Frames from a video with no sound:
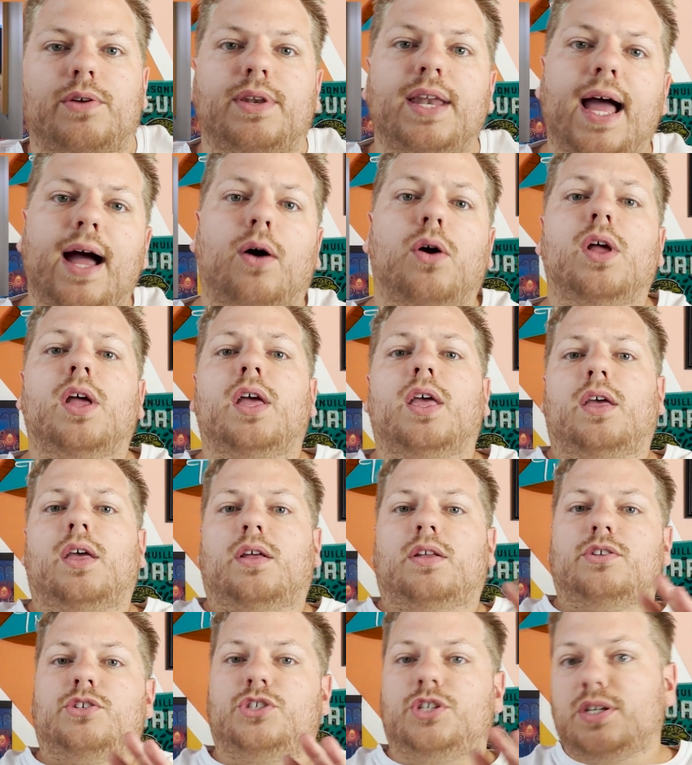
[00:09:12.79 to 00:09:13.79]
Now,
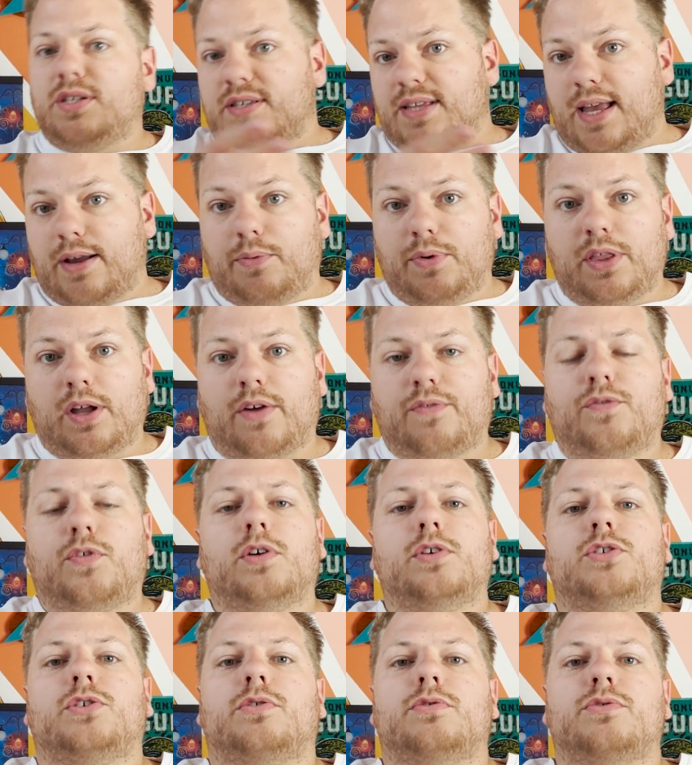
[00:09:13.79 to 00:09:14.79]
just like with our
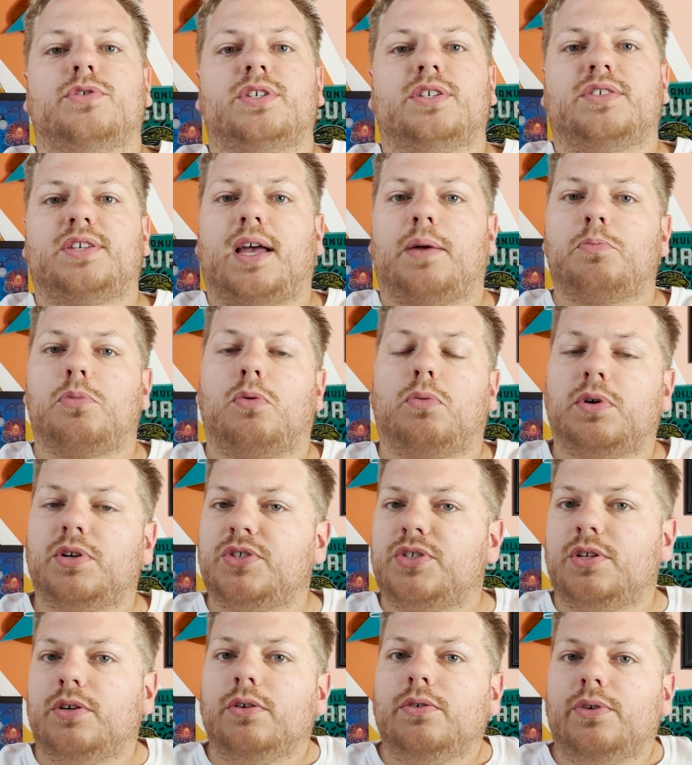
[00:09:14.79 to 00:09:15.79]
first cruise example, we're
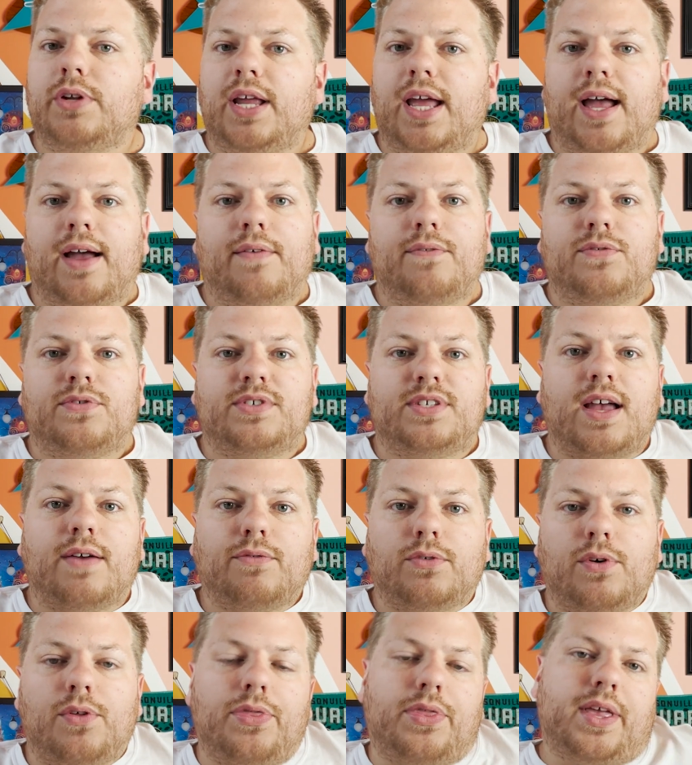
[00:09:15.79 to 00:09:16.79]
still going to have
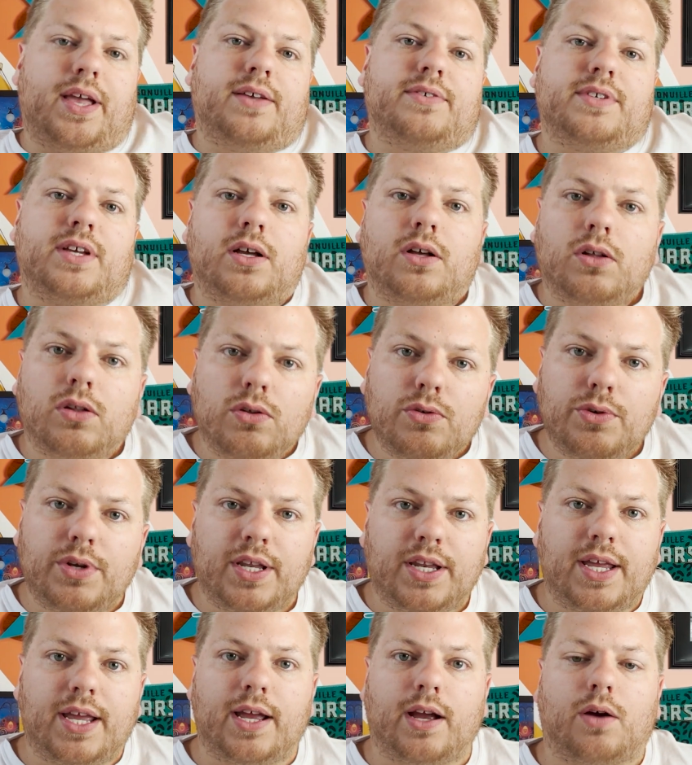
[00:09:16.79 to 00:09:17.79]
several things
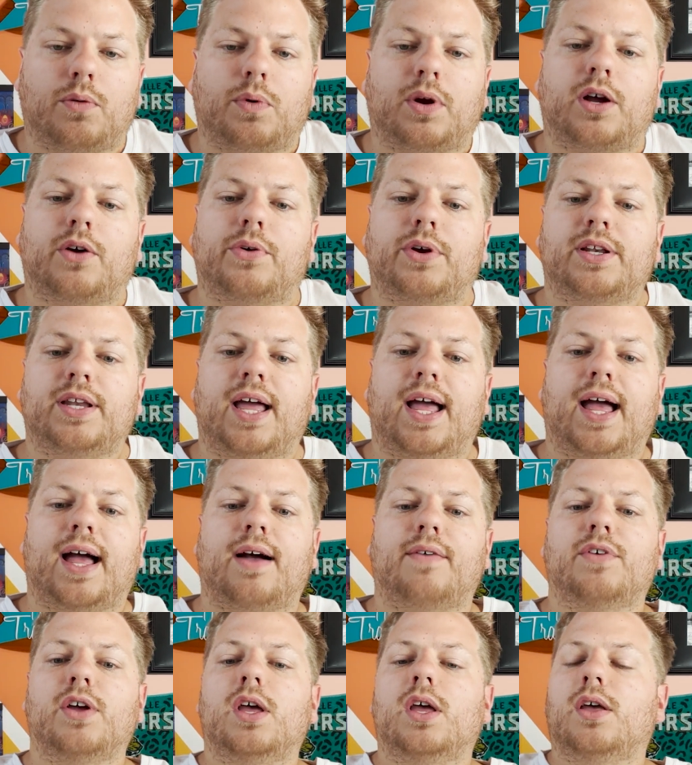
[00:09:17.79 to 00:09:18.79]
included here. We're going to
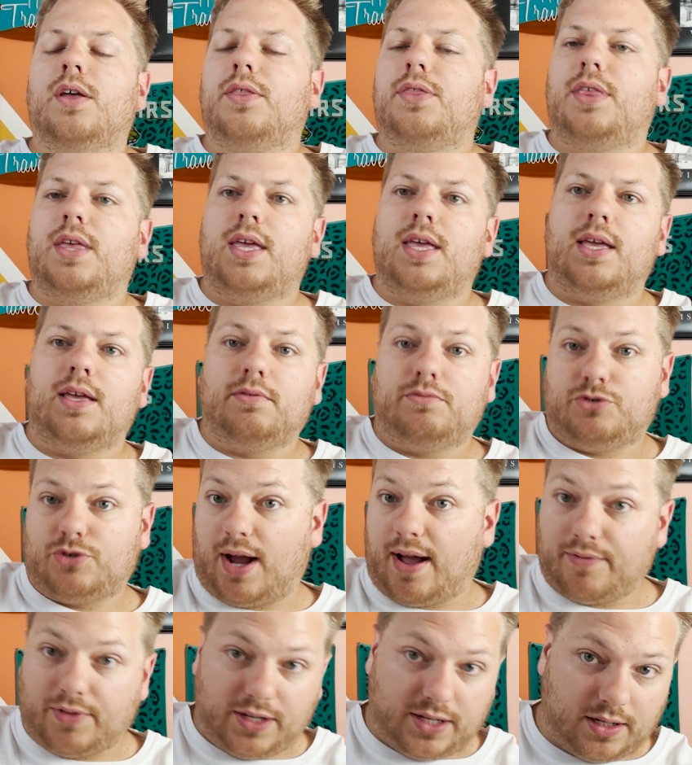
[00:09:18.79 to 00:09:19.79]
have the
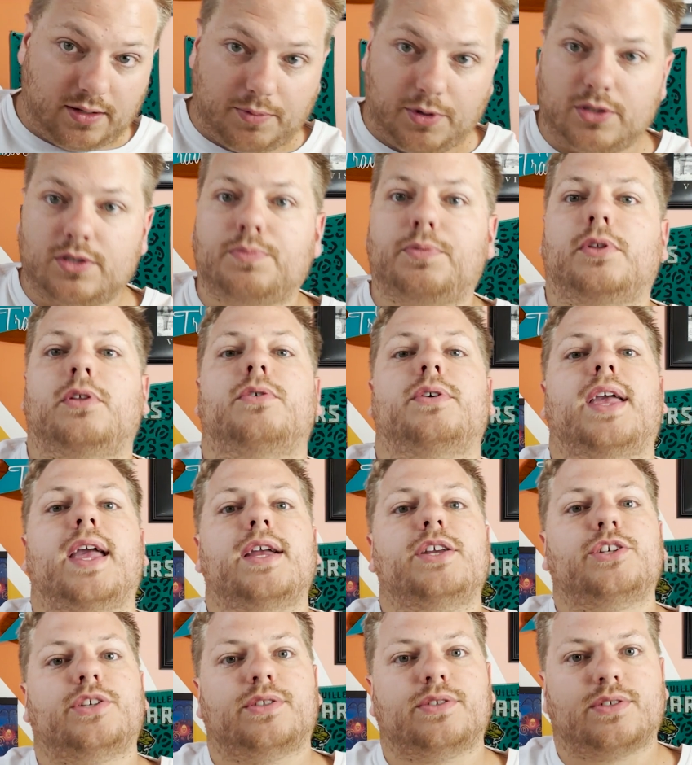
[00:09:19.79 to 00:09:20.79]
traveling to the multiple
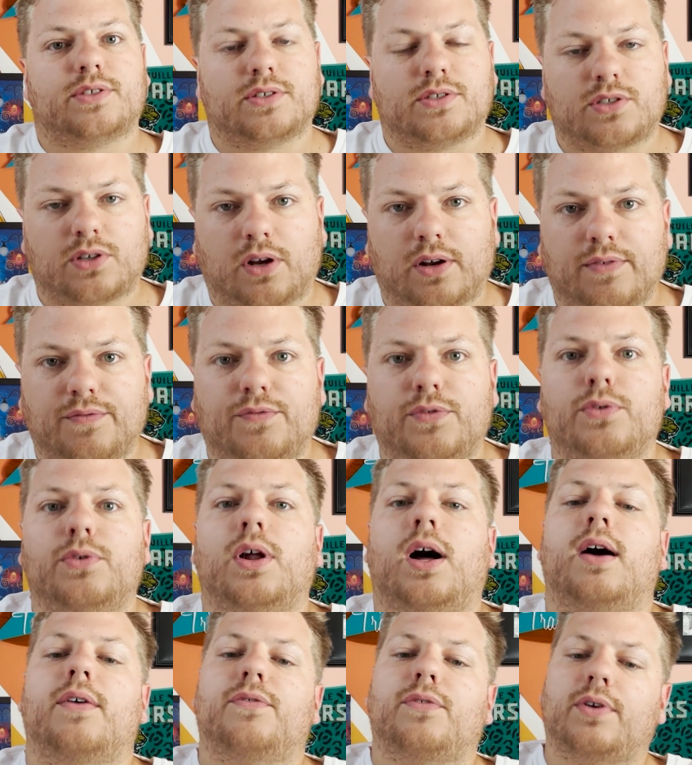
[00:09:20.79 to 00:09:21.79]
locations, the certain food
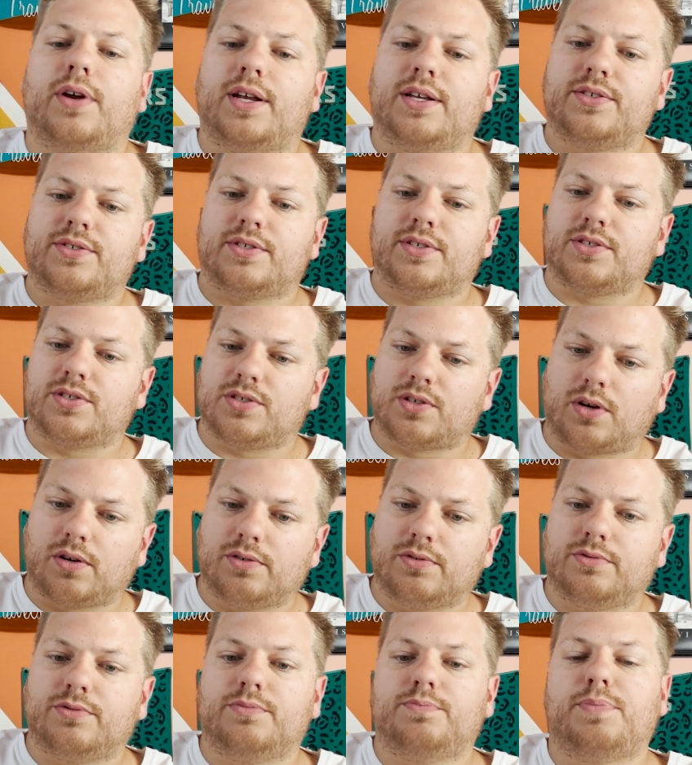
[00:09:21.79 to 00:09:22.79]
offerings, the
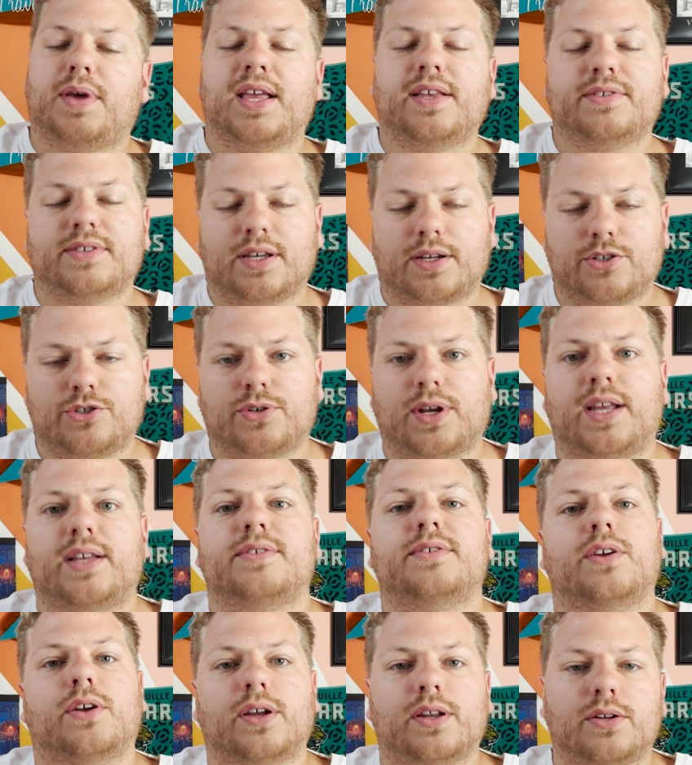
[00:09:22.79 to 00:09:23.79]
certain basic
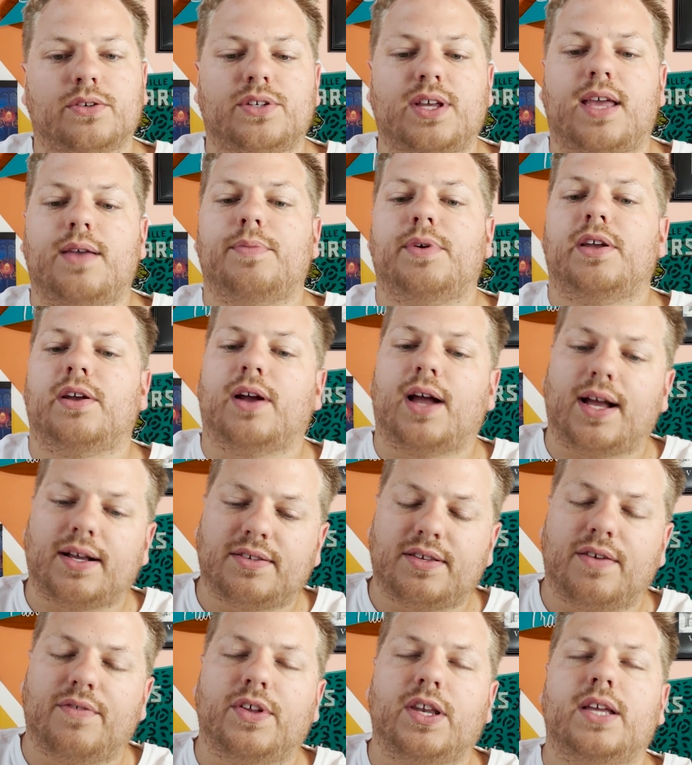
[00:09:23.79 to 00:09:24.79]
drinks, your entertainment, your
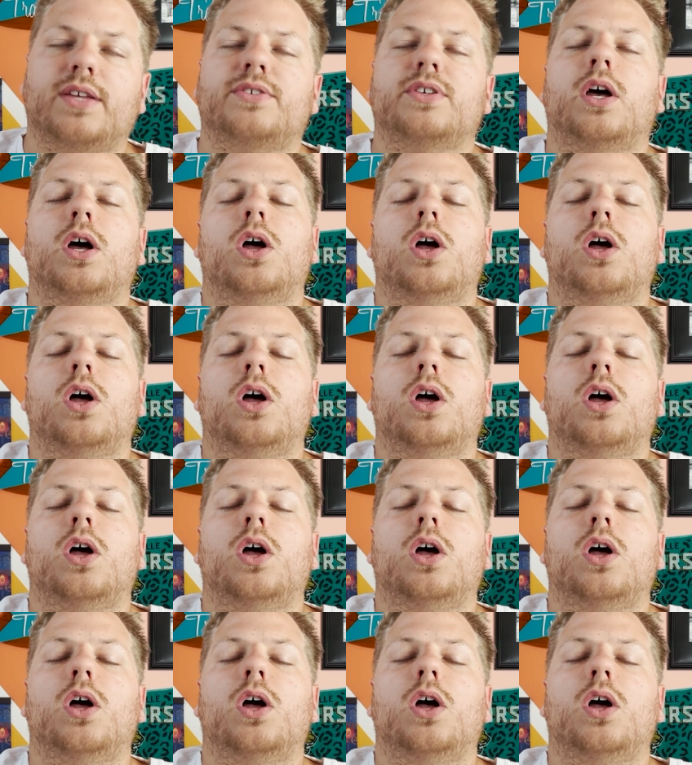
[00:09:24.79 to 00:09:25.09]
activities,